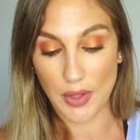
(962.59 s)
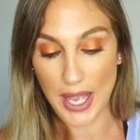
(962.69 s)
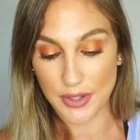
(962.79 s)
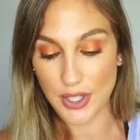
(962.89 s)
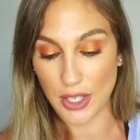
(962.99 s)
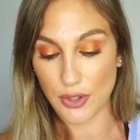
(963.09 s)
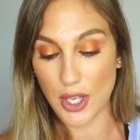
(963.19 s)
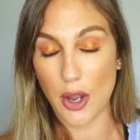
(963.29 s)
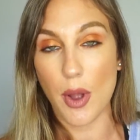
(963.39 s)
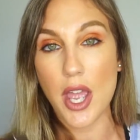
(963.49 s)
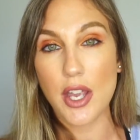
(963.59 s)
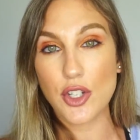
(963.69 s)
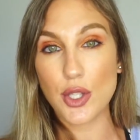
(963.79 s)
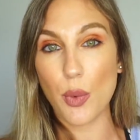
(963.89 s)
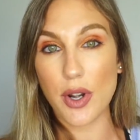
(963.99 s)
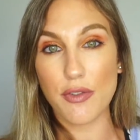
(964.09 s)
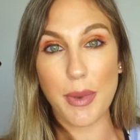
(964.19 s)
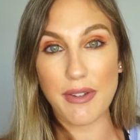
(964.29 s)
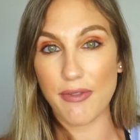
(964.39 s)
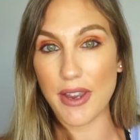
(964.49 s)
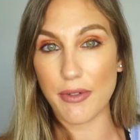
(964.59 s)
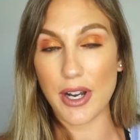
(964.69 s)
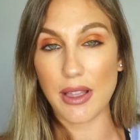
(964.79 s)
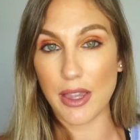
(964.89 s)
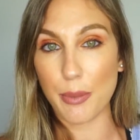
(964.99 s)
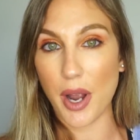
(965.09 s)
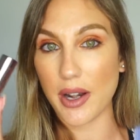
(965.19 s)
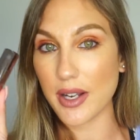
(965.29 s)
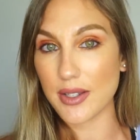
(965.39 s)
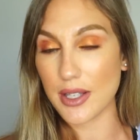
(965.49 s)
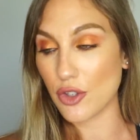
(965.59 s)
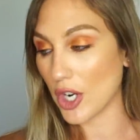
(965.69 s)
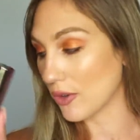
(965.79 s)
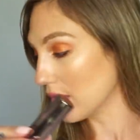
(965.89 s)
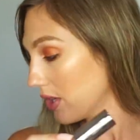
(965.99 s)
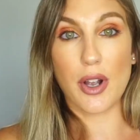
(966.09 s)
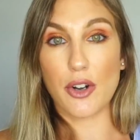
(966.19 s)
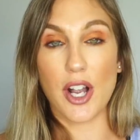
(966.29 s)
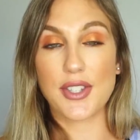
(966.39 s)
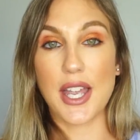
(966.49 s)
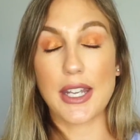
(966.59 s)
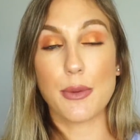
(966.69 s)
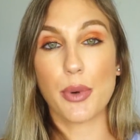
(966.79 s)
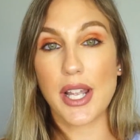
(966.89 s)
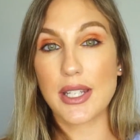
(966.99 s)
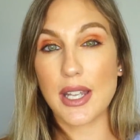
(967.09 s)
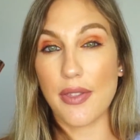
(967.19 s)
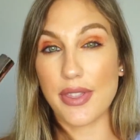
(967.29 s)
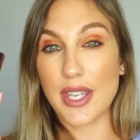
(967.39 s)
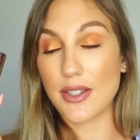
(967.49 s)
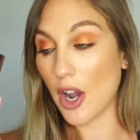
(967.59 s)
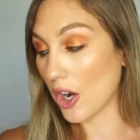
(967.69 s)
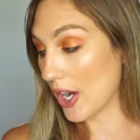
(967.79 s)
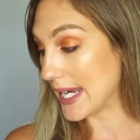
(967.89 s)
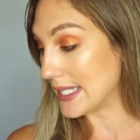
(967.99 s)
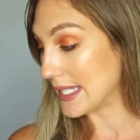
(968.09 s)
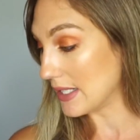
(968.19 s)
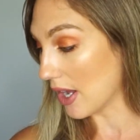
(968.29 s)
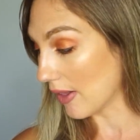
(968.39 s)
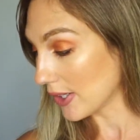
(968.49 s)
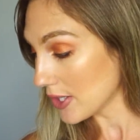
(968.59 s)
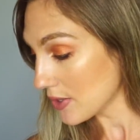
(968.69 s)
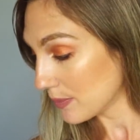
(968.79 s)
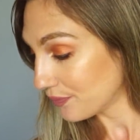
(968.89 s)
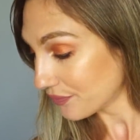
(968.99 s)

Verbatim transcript: lasting. So just one of my favorite lip products in general across any brand. And these are $18.